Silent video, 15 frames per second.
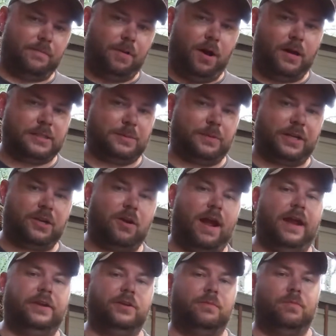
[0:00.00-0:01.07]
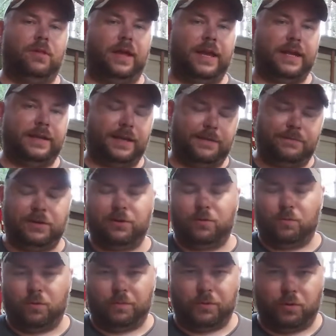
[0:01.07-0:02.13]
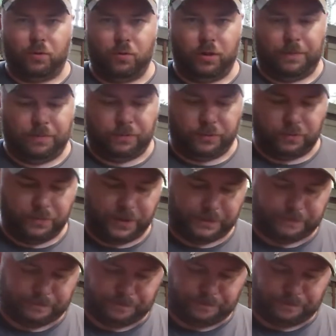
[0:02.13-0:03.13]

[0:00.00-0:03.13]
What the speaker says: possibly crack your blade if you don't warm your oil up a little bit.